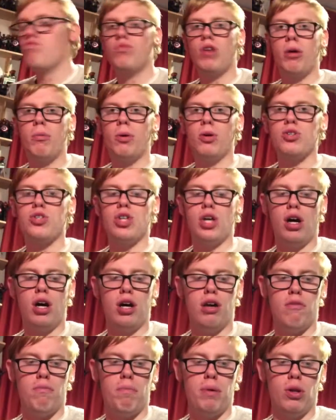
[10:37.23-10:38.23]
Robots that
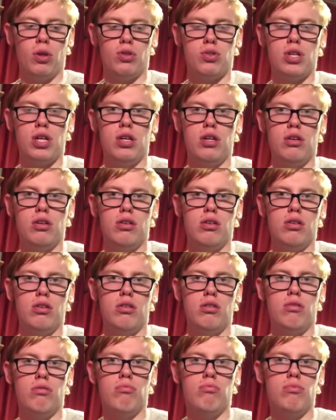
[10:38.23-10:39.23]
I have built,
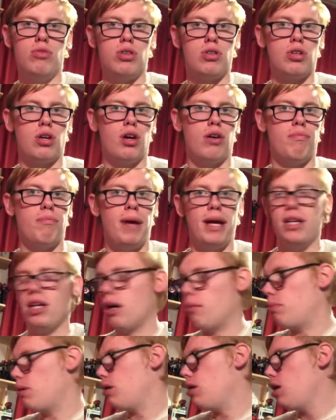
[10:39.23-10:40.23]
that I have made
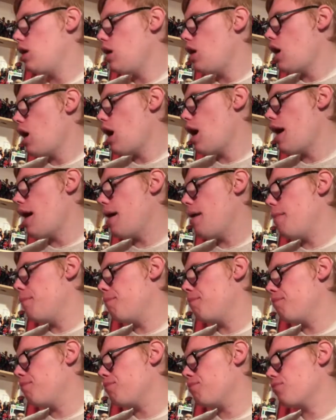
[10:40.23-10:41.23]
up.
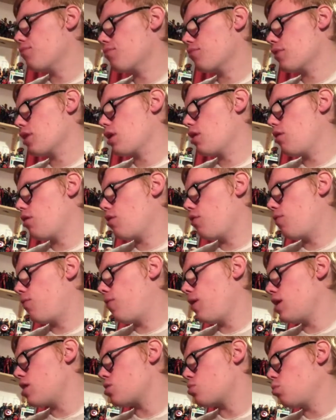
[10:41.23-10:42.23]
Um, the
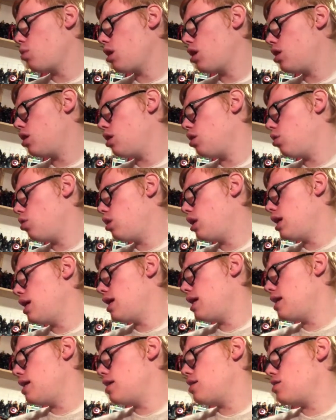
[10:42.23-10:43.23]
first one
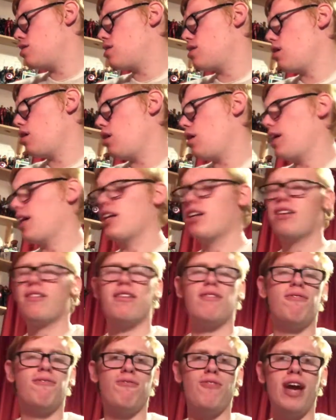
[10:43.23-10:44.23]
is I
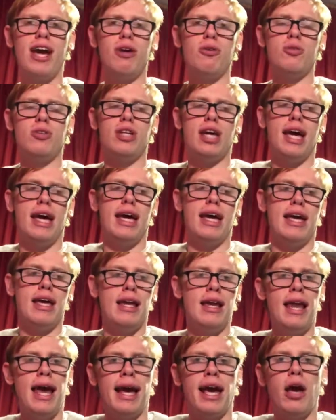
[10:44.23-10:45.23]
found
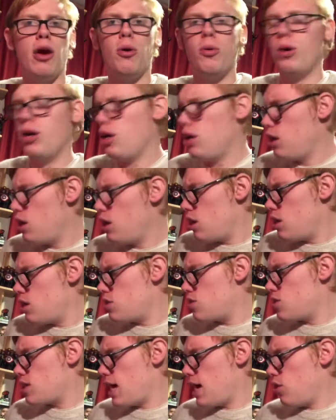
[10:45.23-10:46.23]
a Lego
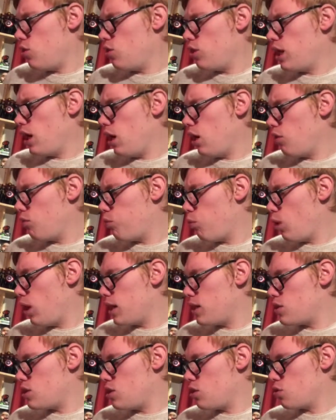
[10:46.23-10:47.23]
set on the Isle of
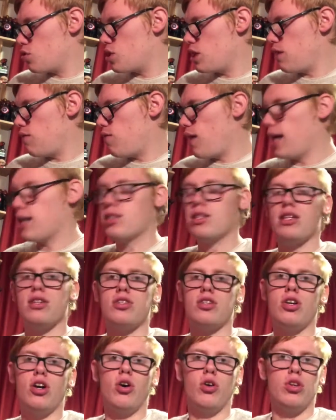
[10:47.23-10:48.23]
Wight, and you'll see in
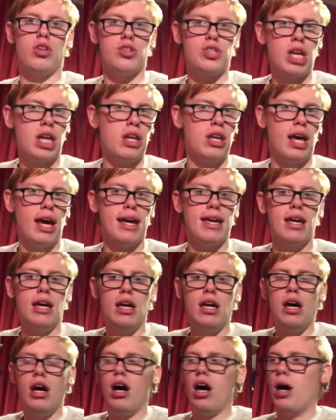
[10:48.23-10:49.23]
Vectis that on the Sunday
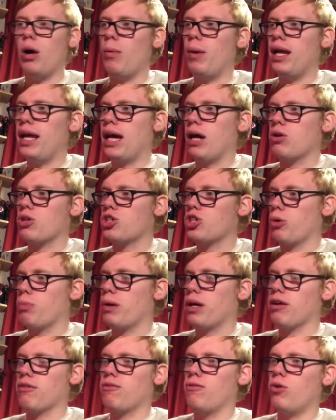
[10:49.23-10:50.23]
I went out
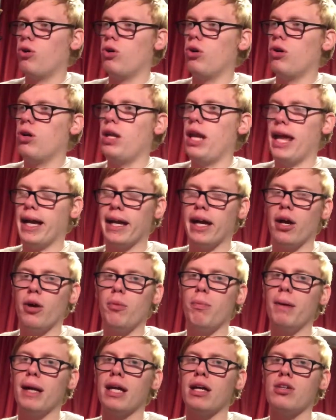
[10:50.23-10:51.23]
shopping for
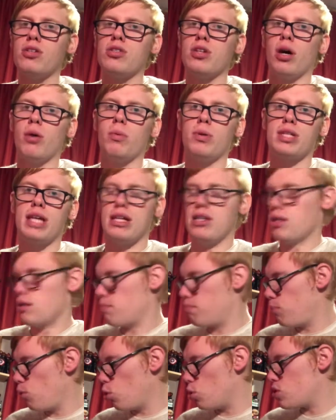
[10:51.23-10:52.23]
Lego because I was
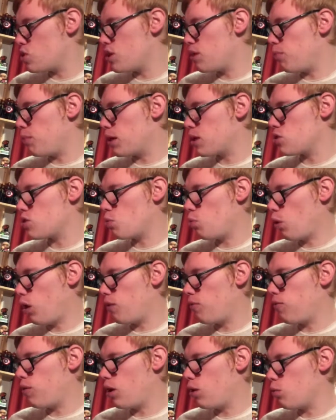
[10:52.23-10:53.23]
getting bored stiff because the
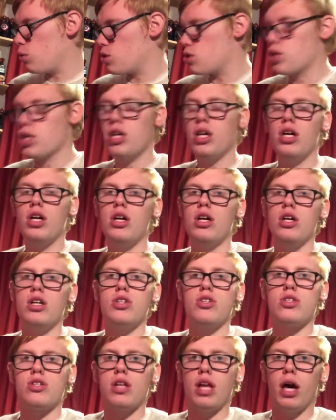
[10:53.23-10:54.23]
Wi-Fi was
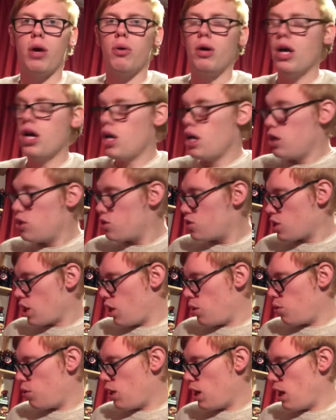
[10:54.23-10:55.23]
slow.
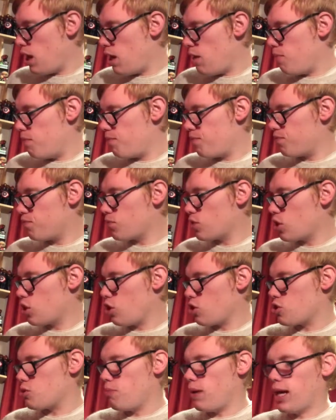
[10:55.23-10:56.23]
So um,
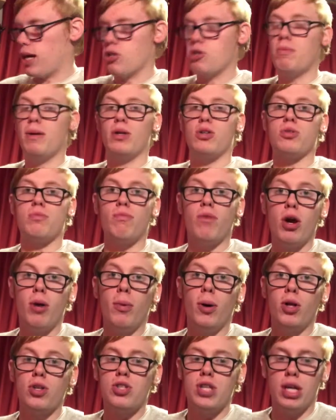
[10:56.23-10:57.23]
got some Lego to build some
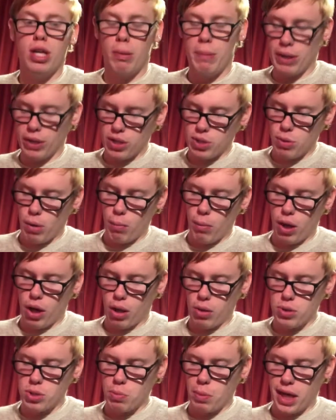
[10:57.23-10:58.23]
robots, and I built this one while
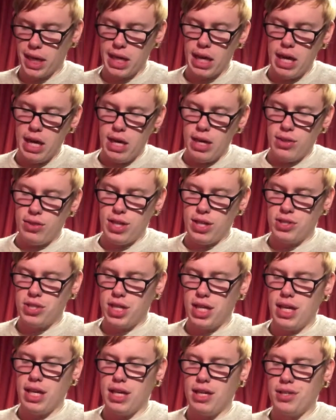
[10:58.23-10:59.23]
I was away. This
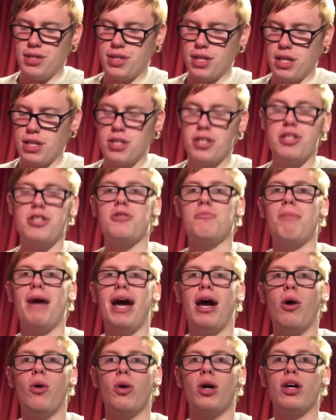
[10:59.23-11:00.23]
is
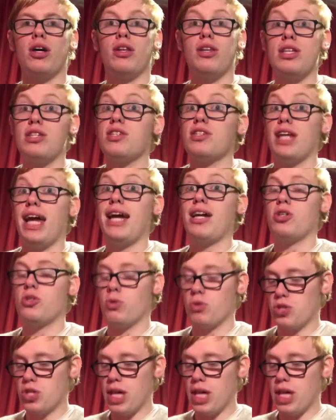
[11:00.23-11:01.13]
Smaug. This is an actual